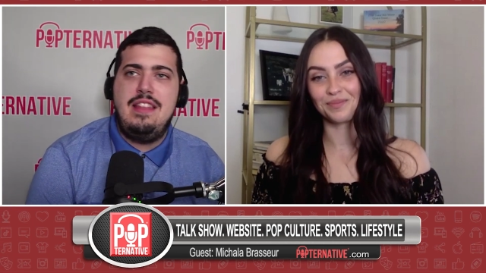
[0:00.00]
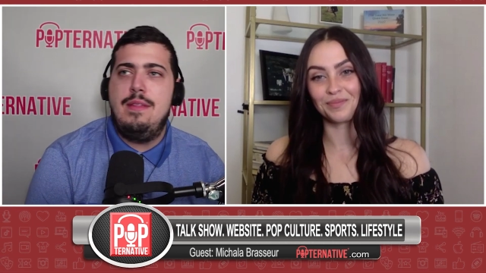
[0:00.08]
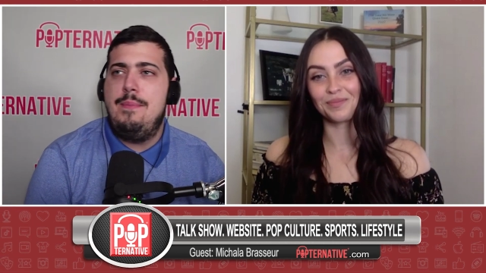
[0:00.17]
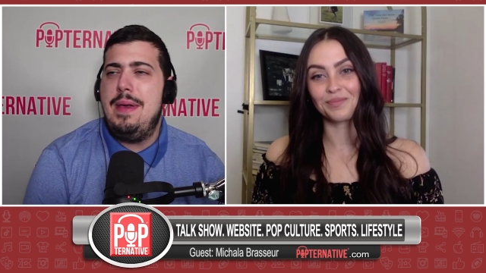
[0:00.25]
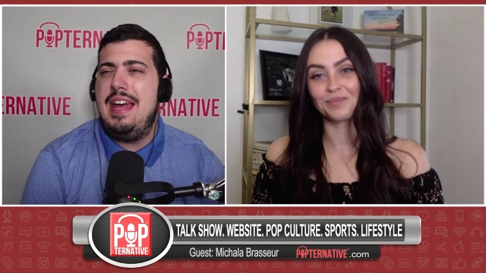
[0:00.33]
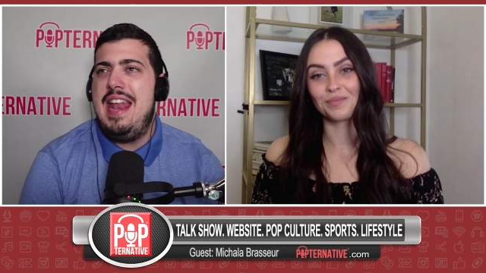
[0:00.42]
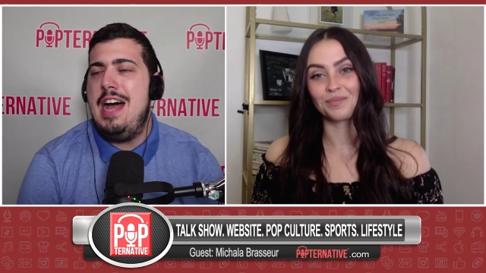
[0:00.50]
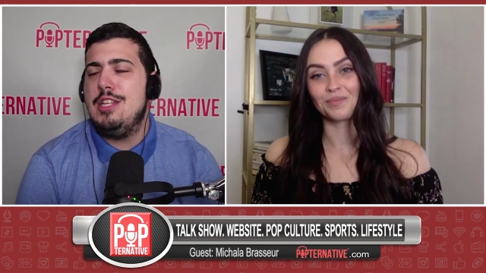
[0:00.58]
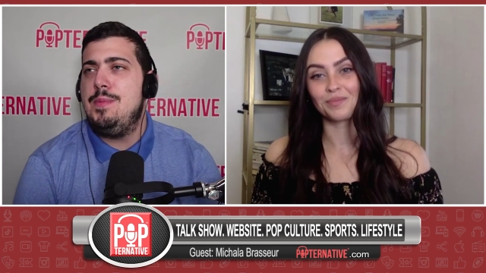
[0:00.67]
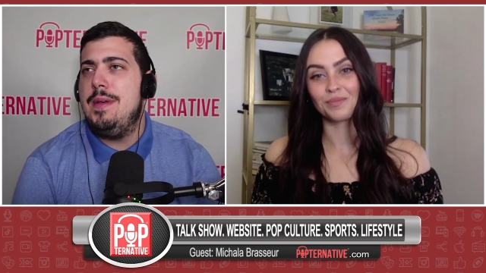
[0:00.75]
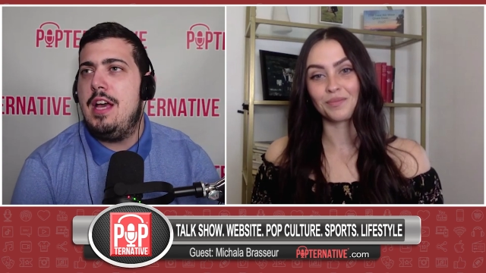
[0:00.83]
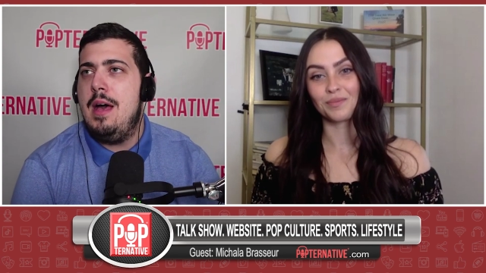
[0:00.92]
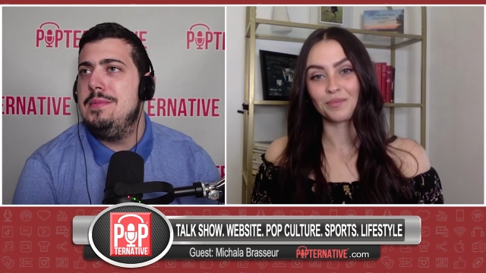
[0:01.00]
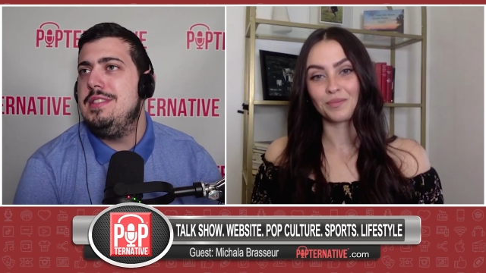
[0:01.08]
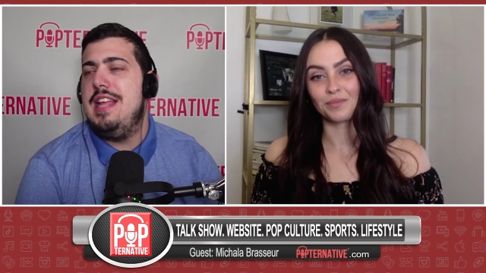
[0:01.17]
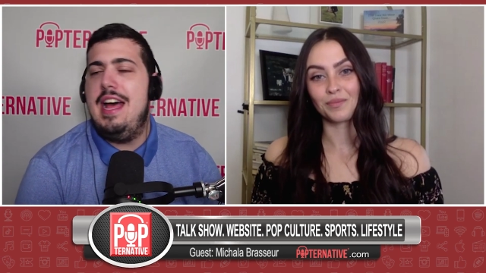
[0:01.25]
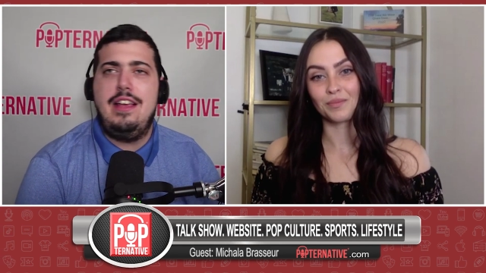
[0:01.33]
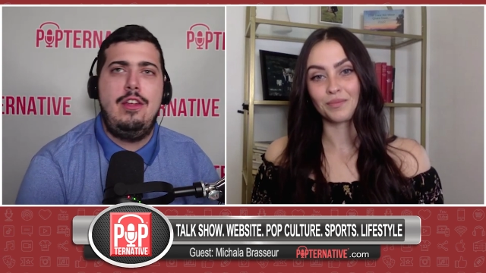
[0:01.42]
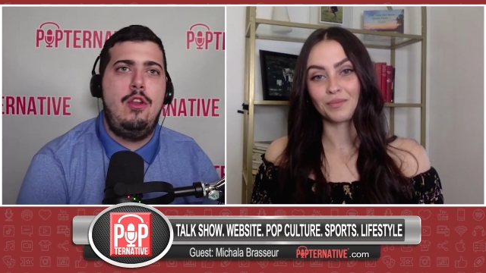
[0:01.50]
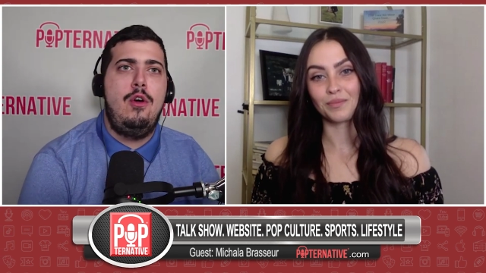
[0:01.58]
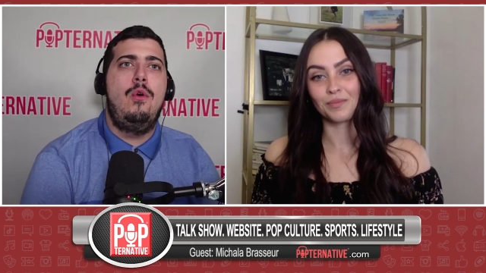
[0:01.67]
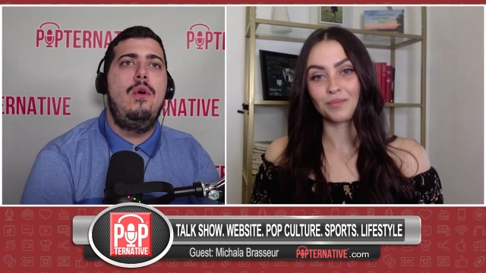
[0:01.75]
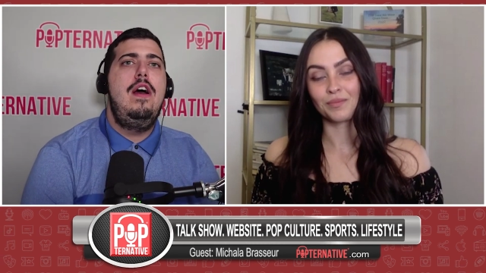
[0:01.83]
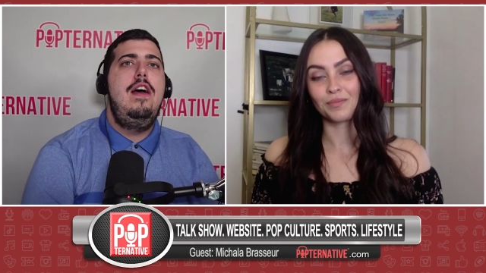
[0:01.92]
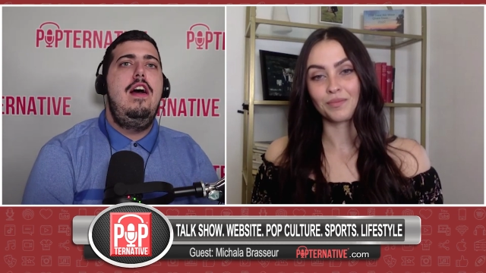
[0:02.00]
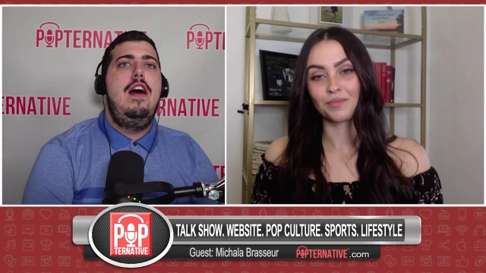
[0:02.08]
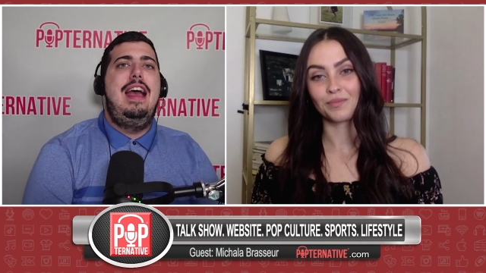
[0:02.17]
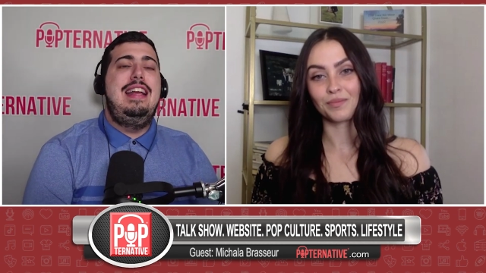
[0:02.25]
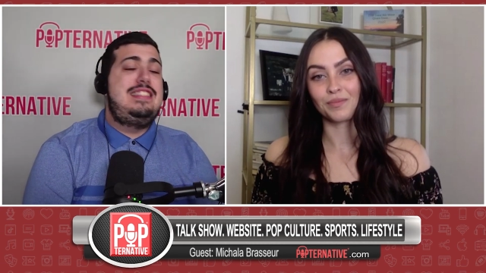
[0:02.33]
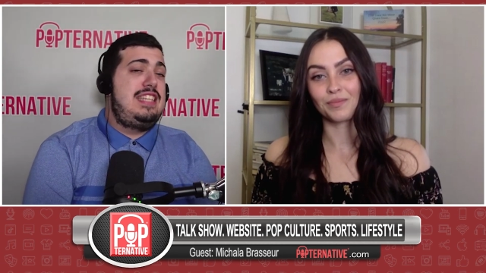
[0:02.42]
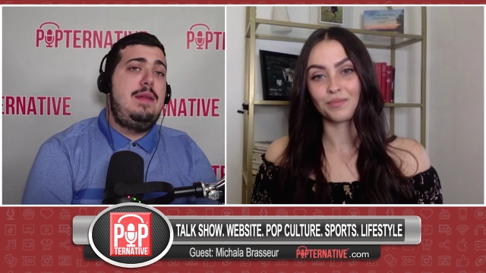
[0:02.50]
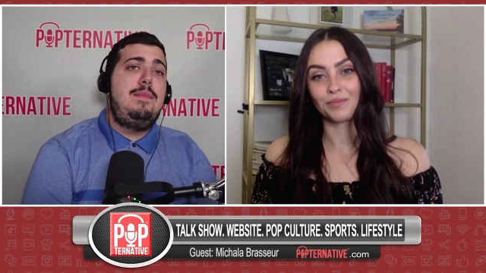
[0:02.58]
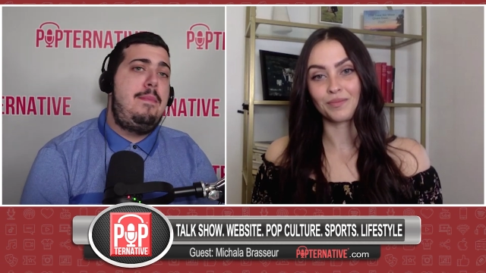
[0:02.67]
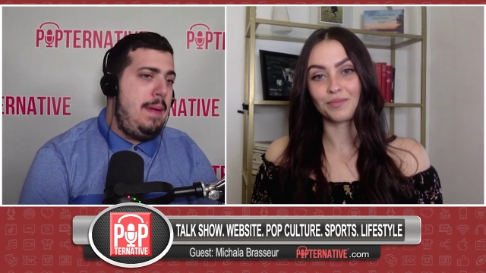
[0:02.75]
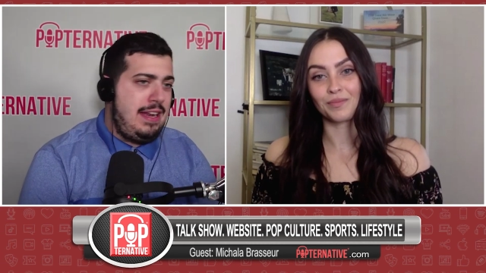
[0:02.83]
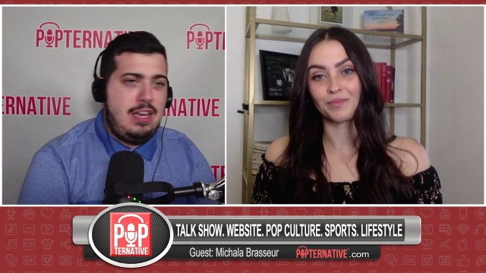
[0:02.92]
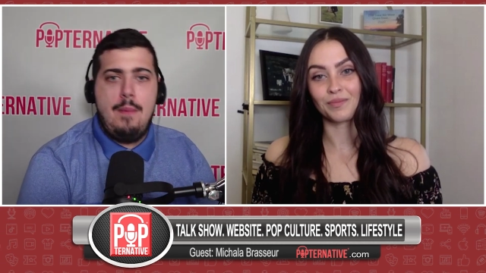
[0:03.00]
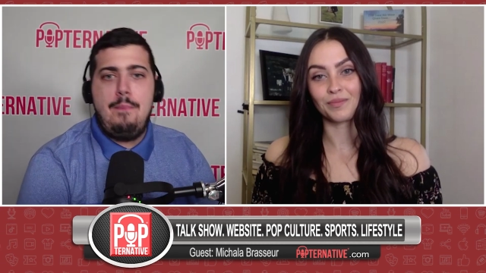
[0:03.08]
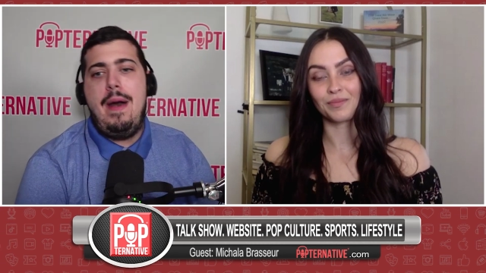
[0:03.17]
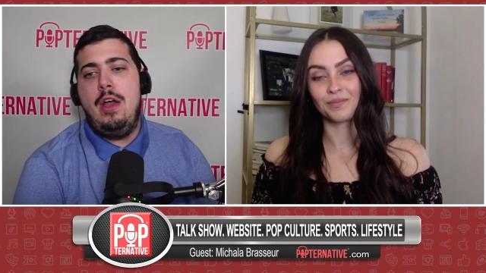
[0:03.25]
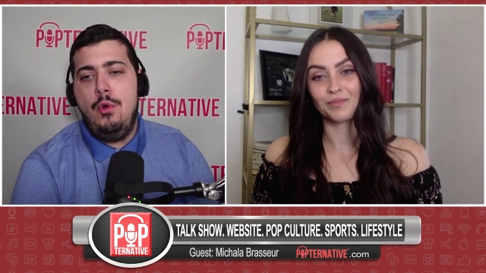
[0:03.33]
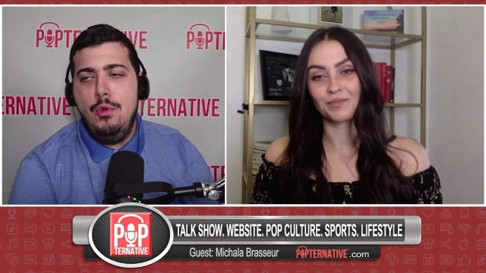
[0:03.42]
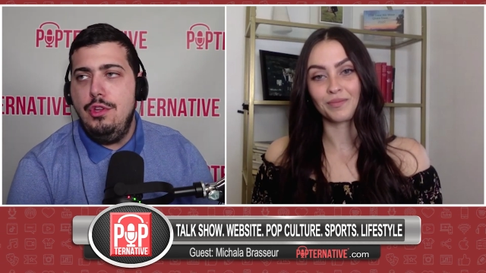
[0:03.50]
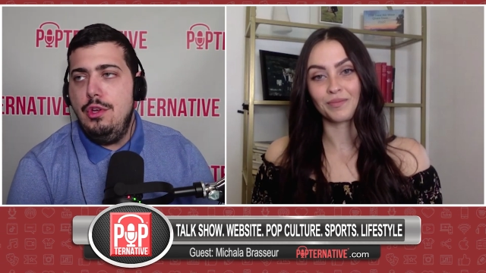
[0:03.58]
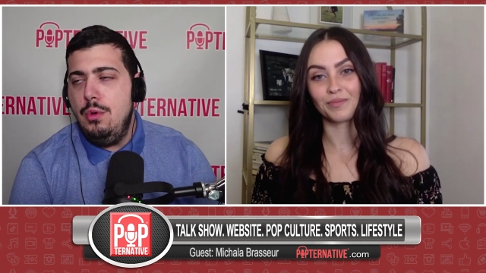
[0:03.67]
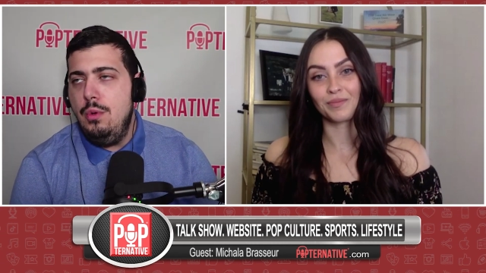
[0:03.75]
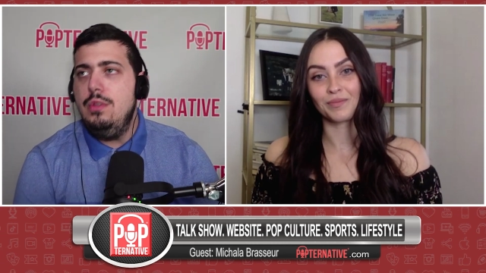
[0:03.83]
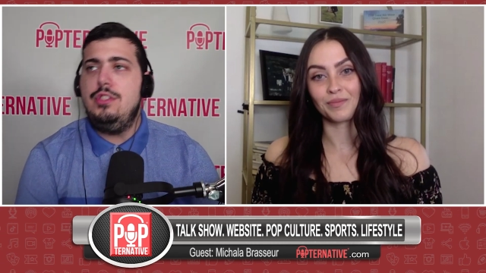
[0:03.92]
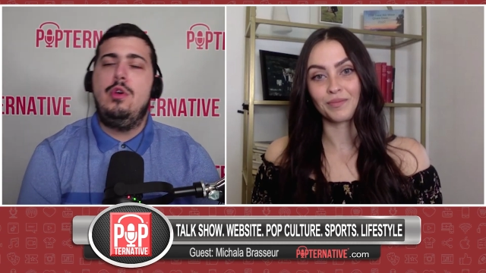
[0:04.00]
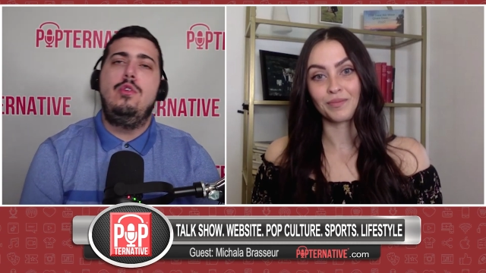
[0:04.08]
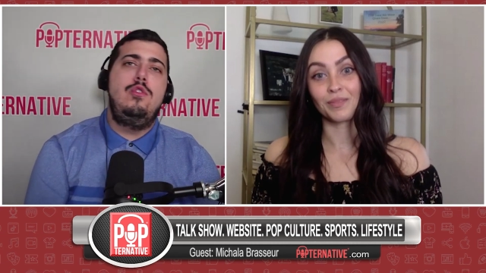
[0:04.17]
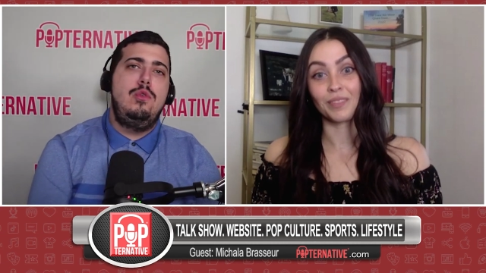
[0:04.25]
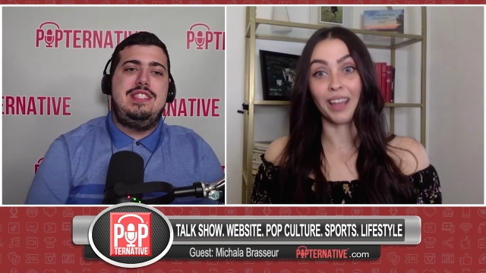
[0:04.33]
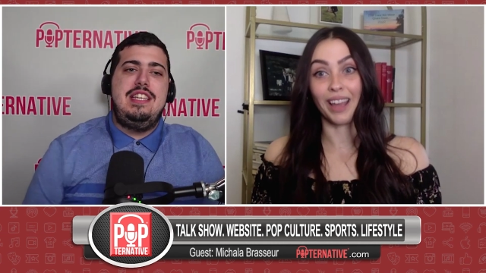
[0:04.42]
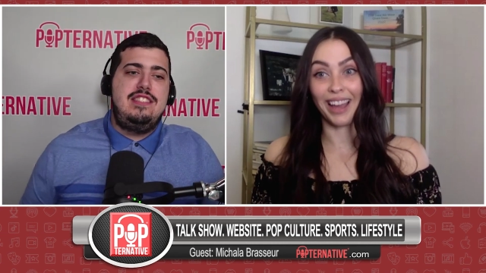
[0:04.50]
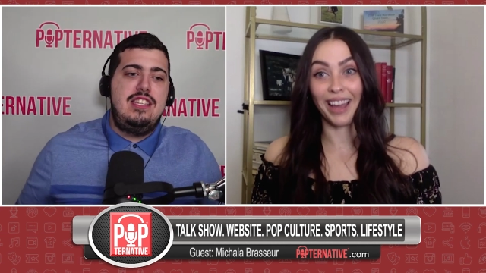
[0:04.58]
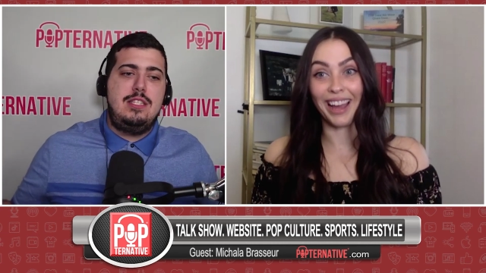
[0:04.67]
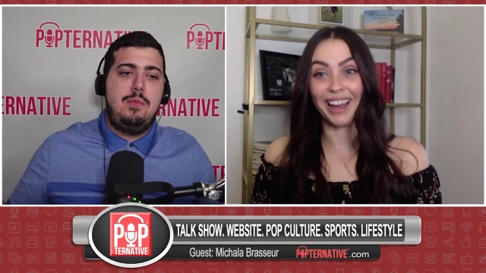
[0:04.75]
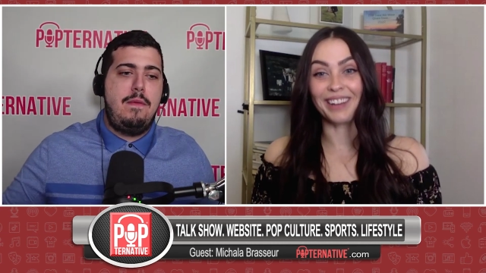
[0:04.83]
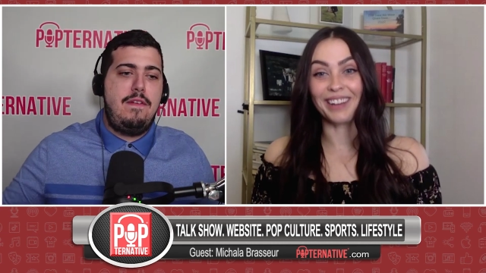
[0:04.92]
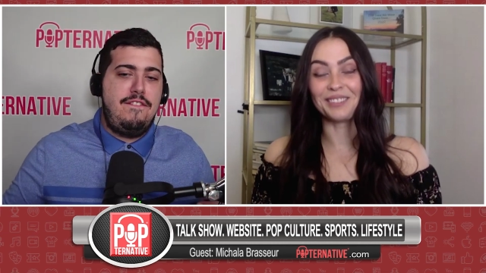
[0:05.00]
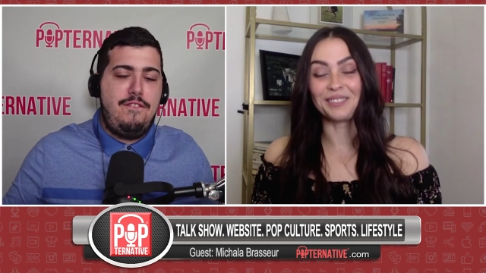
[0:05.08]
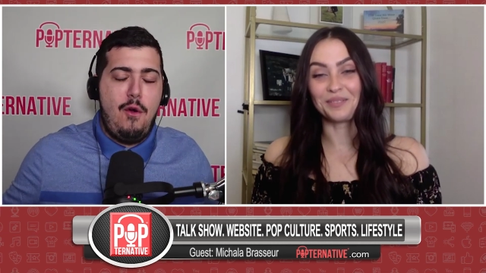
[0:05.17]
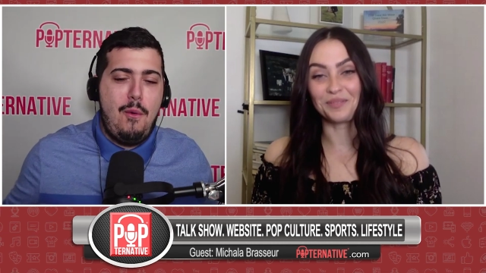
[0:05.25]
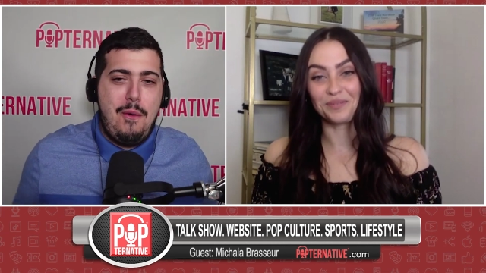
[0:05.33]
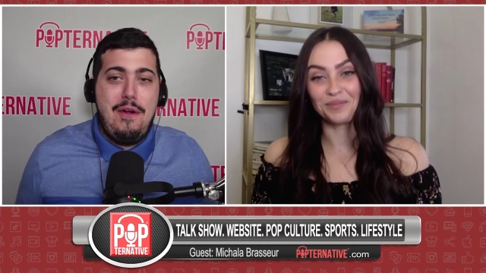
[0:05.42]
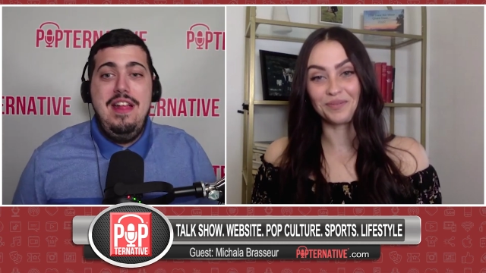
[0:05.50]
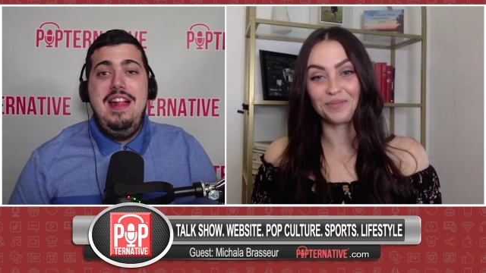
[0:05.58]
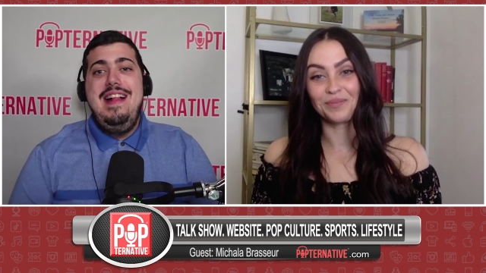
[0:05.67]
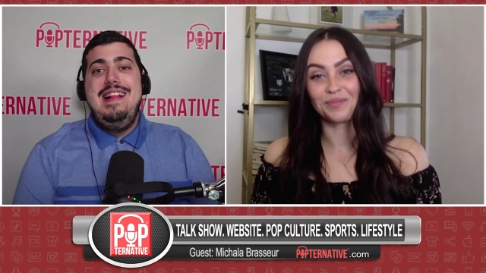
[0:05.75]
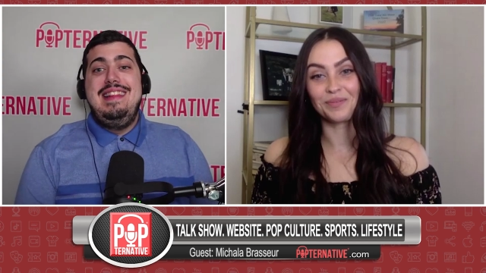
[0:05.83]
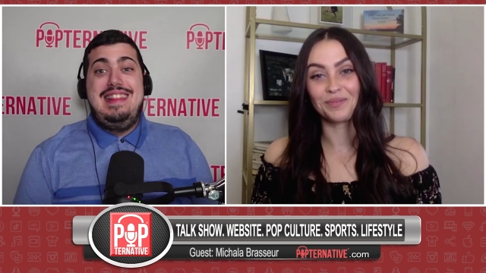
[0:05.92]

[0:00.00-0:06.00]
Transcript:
Speaker 1: Then the big announcement comes that, you know, it's going to be picked up by Hulu. So new seasons yeah. moving forward.